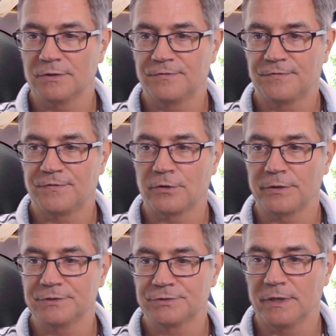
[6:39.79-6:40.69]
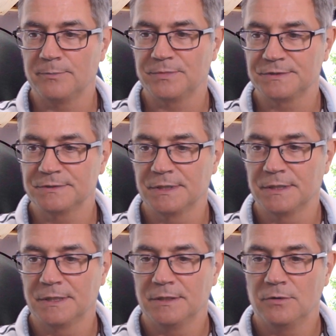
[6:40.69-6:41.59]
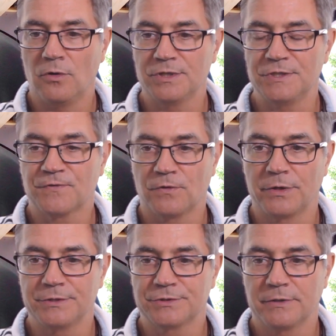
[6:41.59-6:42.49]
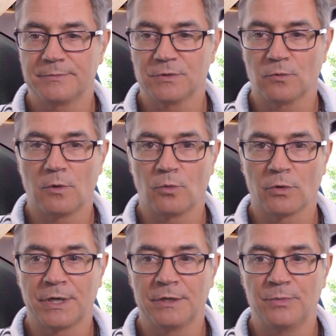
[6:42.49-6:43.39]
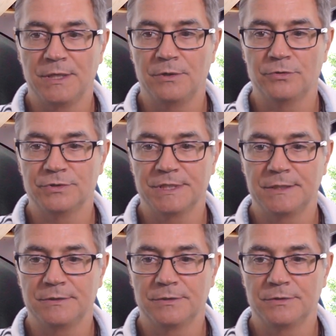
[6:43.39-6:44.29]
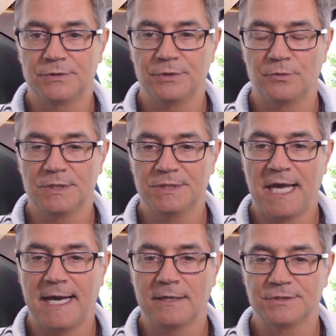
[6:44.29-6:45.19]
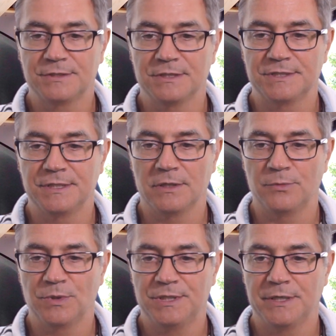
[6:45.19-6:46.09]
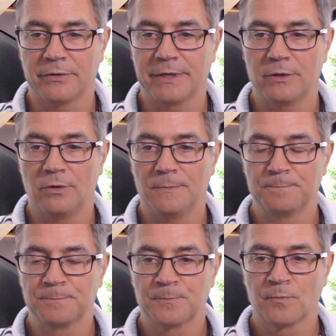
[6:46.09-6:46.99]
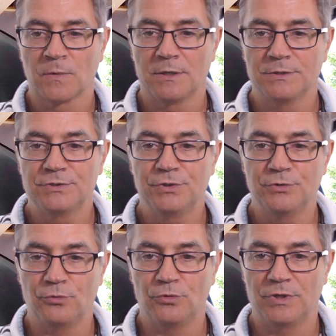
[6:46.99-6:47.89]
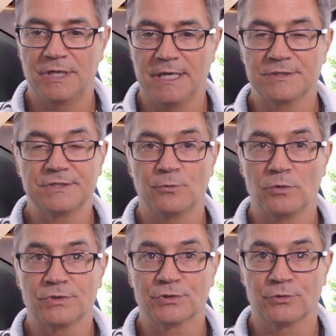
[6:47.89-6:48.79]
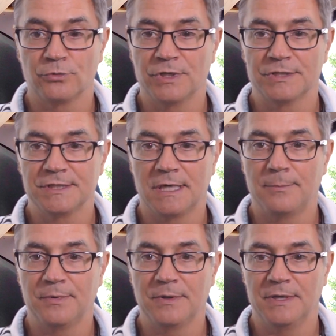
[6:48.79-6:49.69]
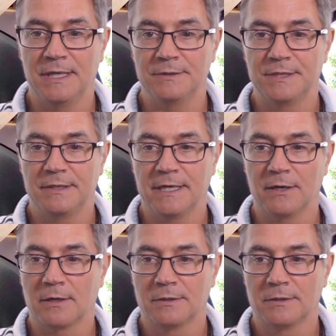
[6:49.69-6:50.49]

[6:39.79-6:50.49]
furring strips. All these furring strips are what we're going to be using to attach the sealing material to this, and we'll screw this up into there.